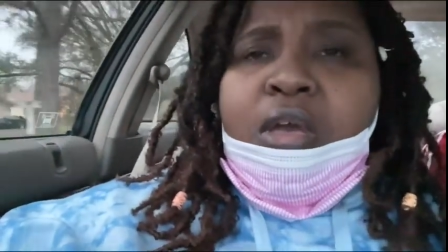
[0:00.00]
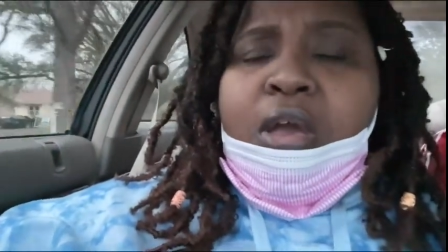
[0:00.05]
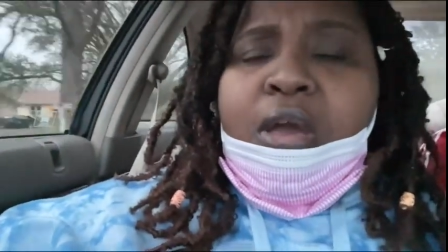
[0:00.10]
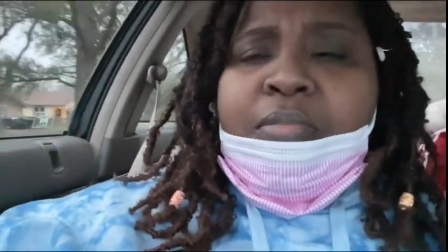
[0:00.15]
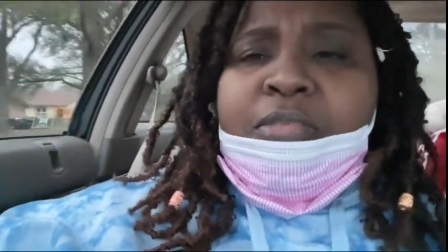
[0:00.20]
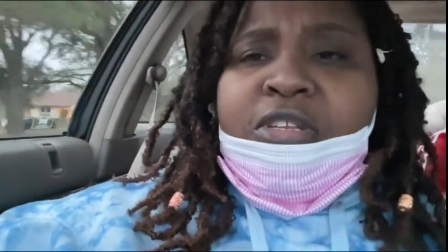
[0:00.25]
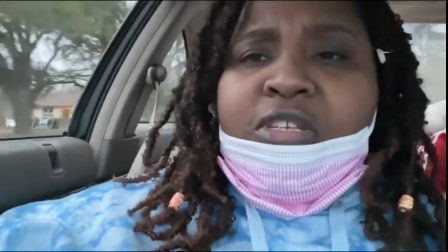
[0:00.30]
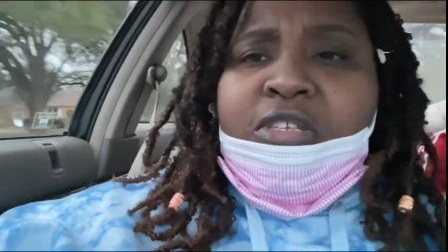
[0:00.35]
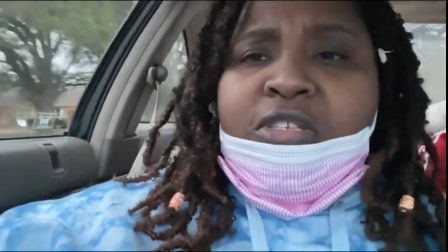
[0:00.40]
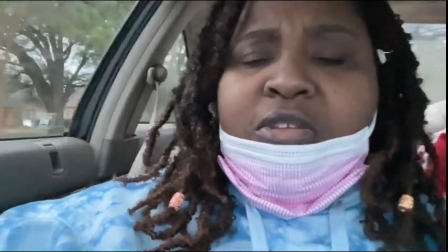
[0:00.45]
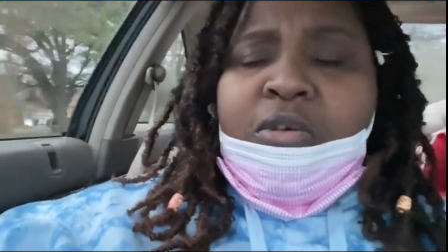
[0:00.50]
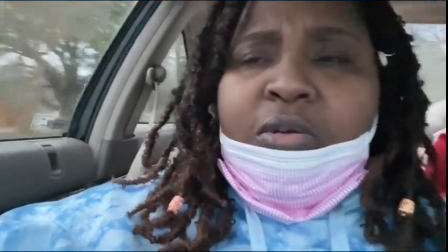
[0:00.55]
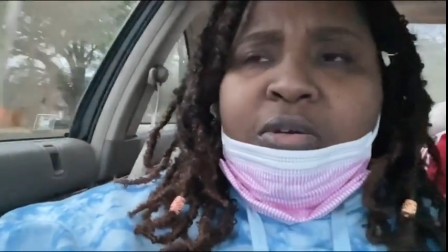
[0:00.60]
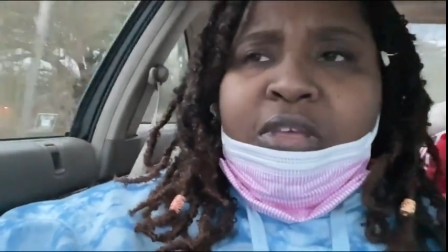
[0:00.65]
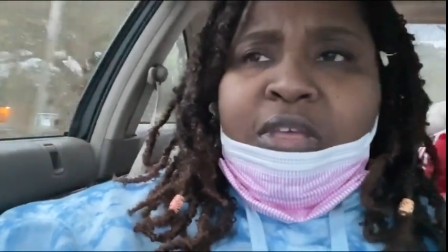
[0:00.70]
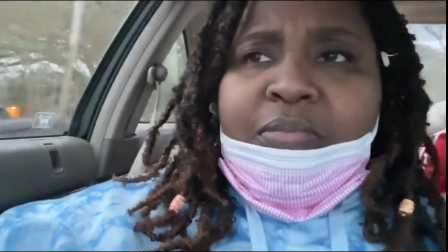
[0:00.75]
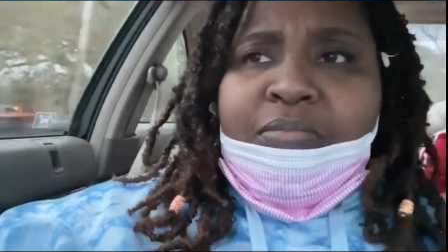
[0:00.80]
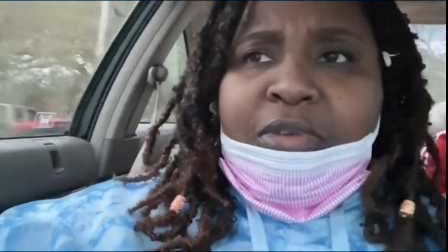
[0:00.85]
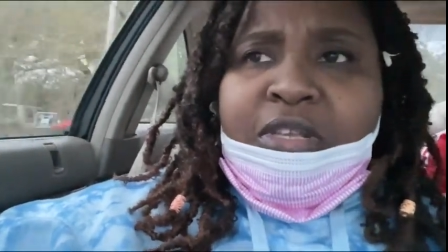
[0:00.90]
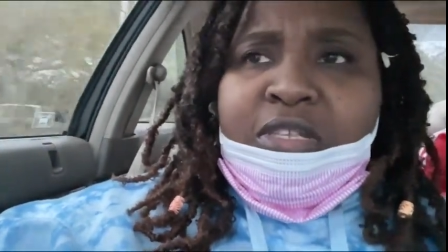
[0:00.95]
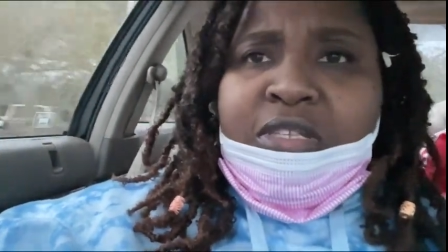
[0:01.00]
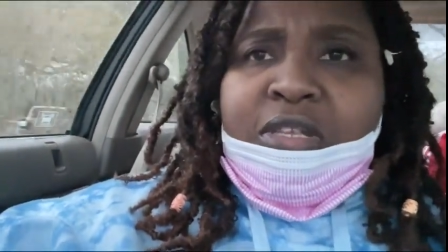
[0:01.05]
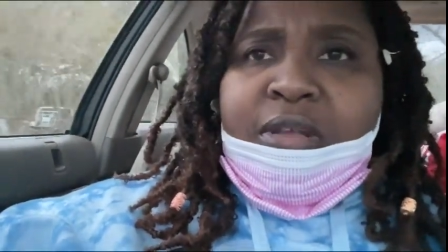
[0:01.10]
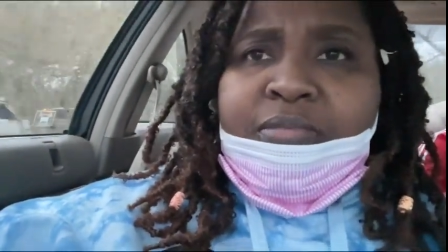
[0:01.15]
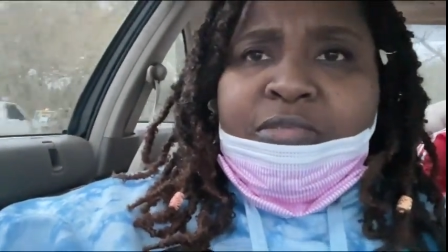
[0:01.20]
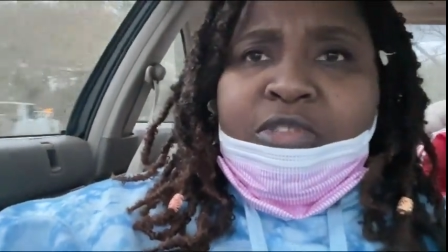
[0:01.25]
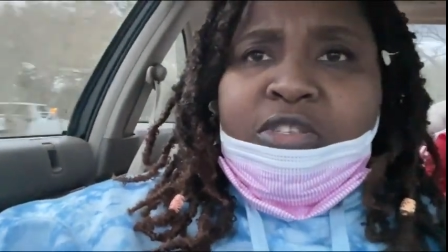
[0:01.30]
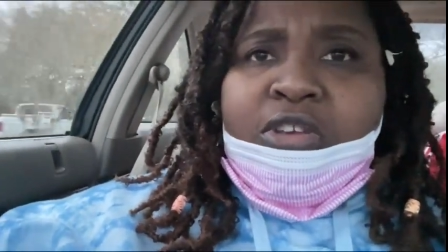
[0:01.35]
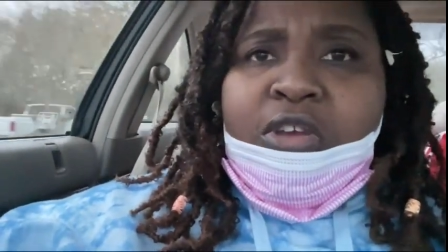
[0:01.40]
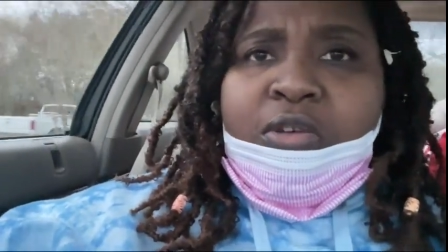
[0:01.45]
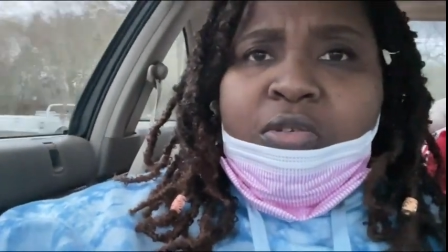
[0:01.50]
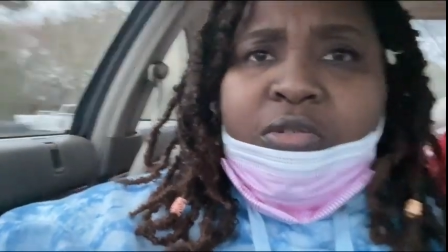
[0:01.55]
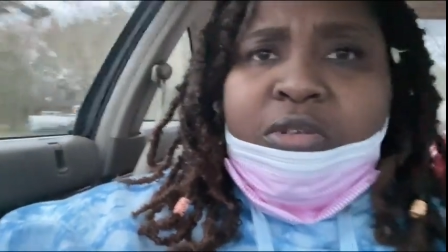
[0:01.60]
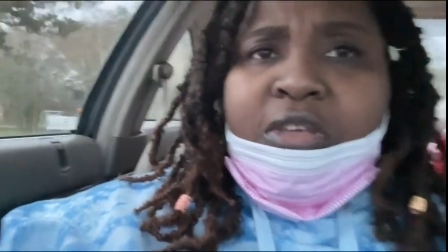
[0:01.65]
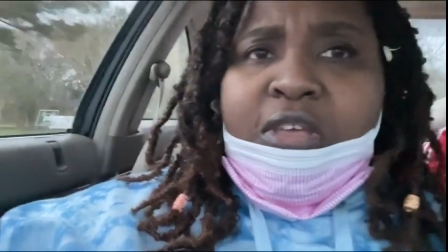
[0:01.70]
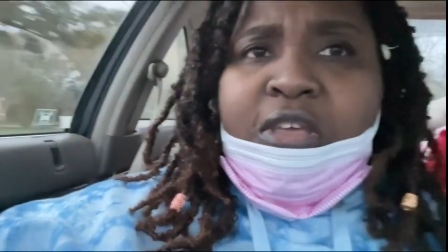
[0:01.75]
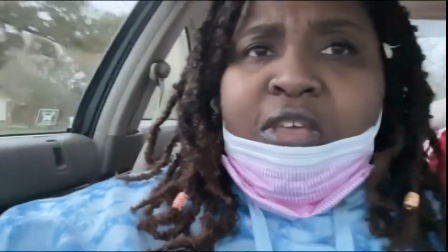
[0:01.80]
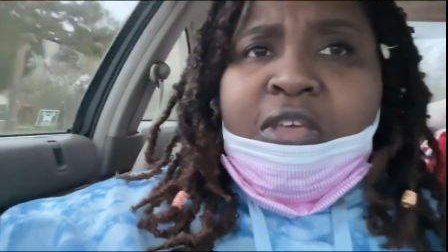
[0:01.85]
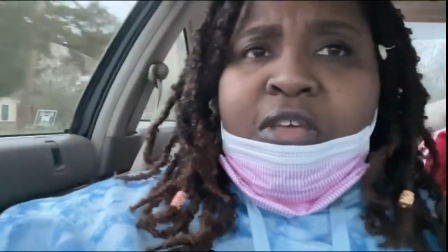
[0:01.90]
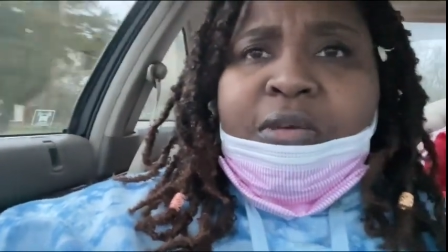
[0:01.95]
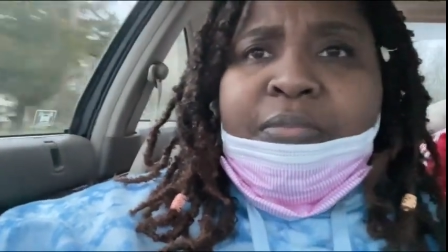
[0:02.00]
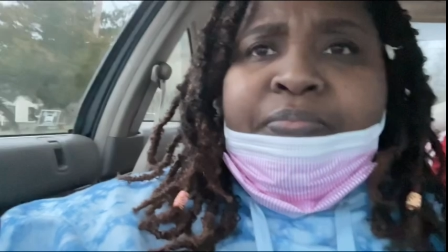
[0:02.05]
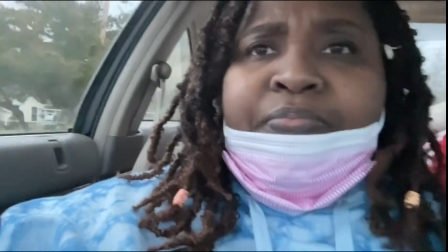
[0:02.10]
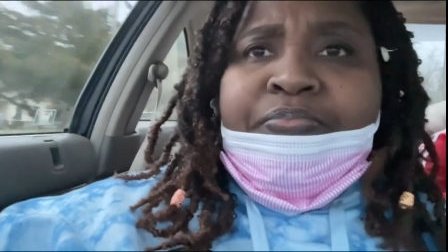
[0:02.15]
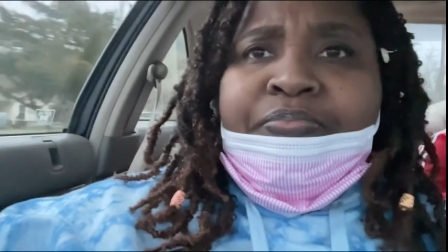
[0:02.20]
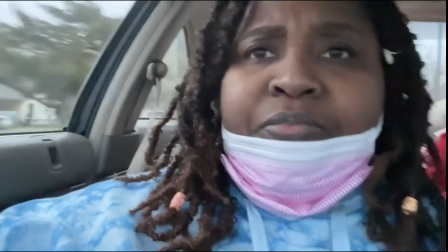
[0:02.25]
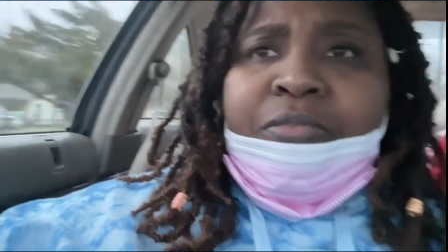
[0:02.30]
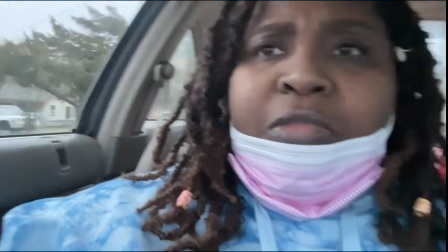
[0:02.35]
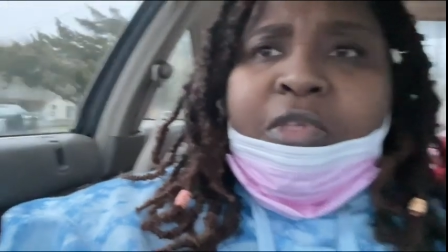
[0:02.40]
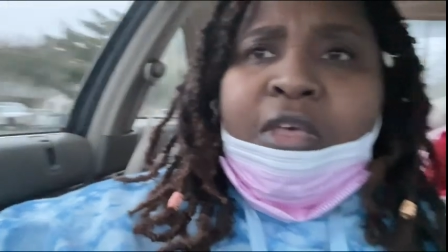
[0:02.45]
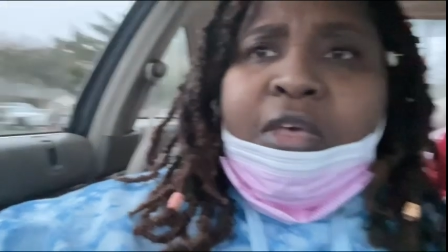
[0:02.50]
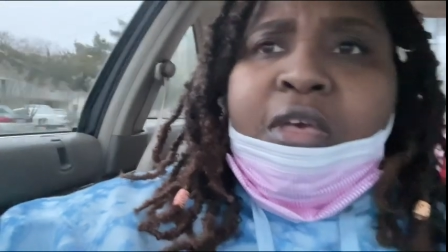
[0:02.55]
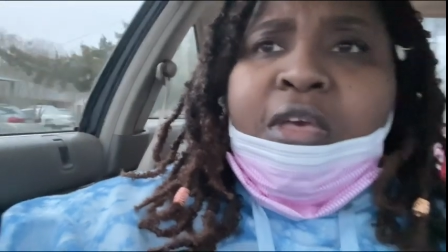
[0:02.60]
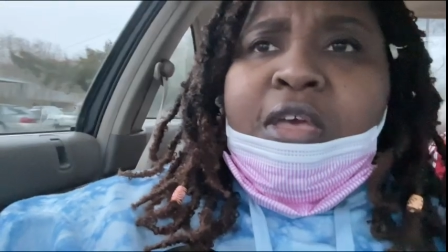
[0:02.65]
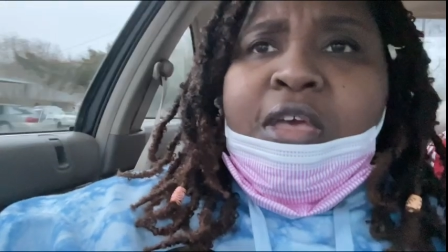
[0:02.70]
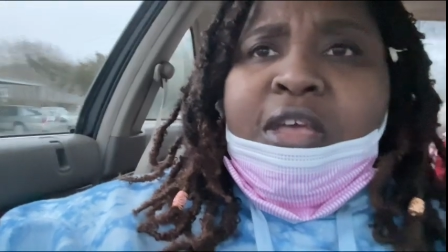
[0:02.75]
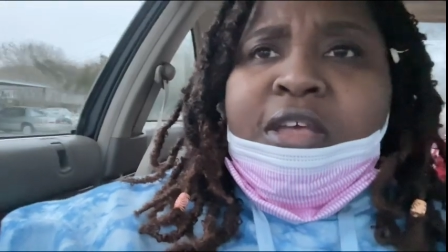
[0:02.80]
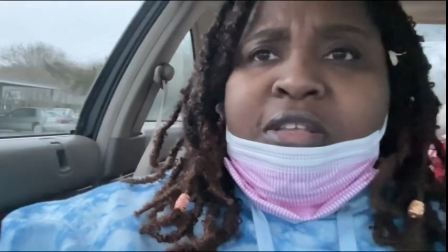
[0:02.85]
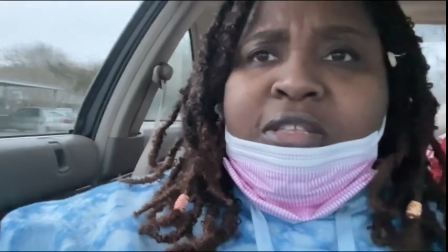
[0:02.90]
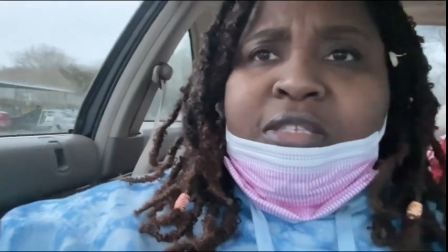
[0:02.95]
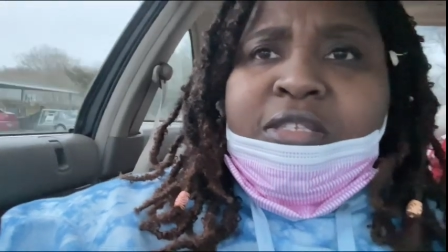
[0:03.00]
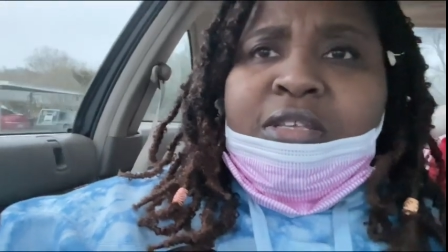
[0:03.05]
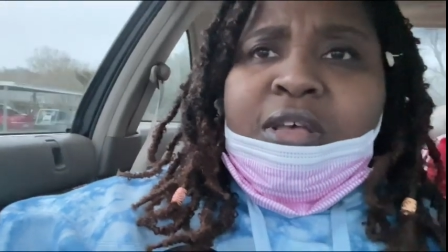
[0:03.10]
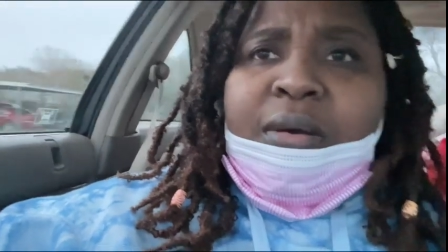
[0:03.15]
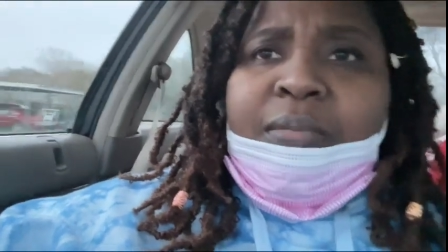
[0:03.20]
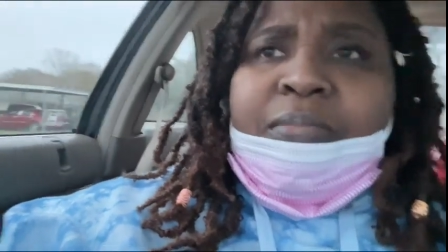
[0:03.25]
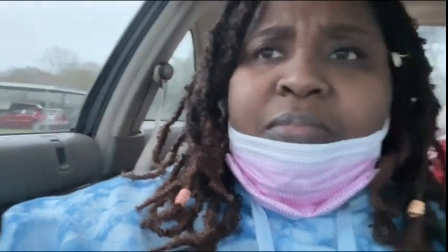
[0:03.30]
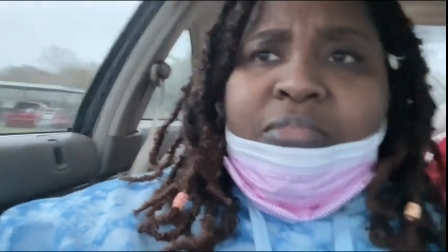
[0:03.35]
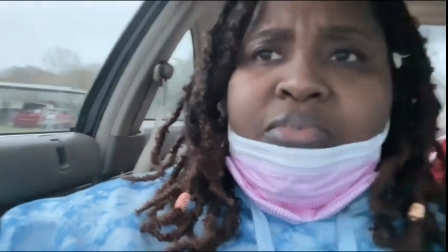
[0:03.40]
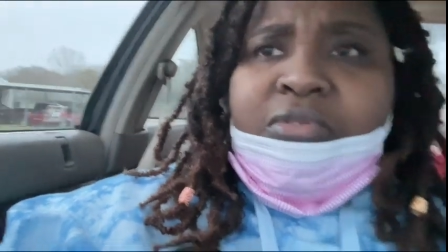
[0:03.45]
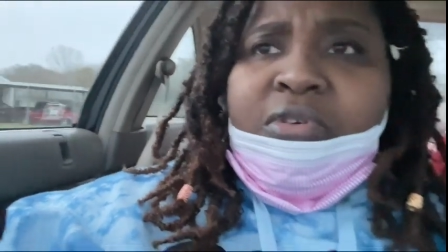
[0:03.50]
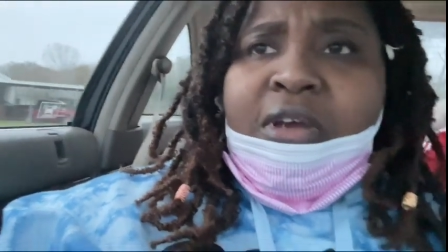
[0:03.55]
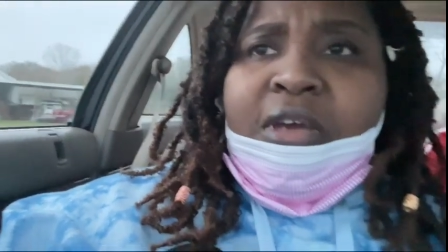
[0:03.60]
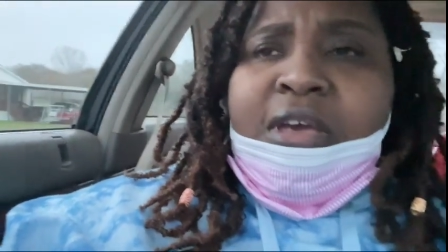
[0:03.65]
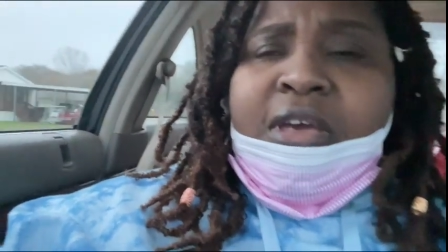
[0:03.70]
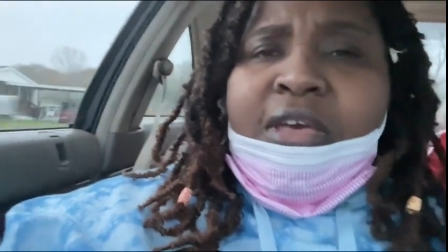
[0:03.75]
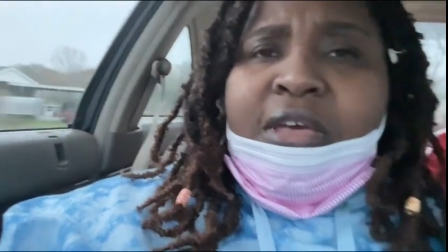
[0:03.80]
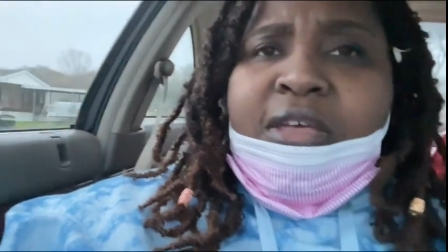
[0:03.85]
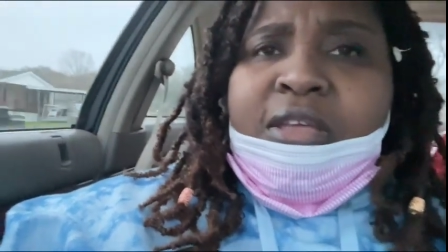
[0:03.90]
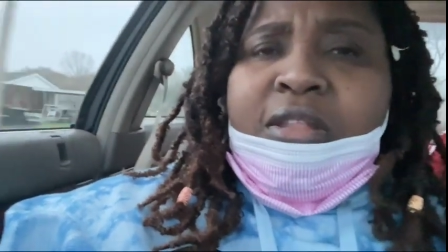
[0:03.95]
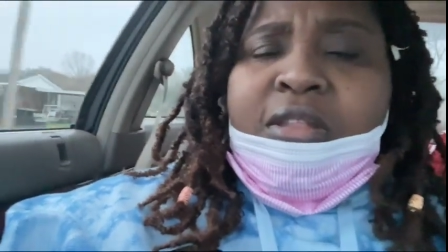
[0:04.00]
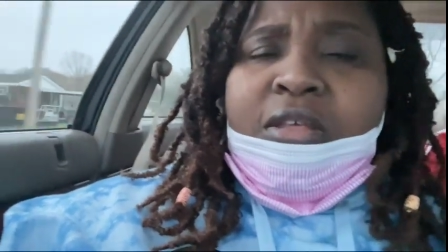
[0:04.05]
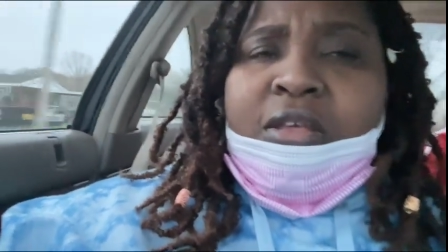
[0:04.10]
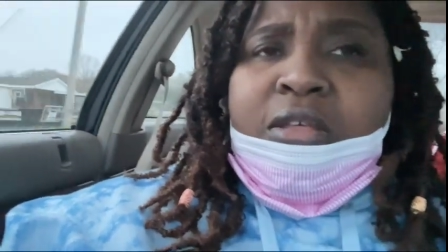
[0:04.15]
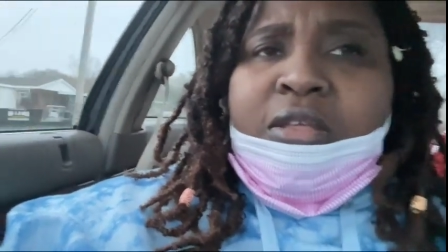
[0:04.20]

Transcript: I'm gonna just gonna get me some turkey and some bread.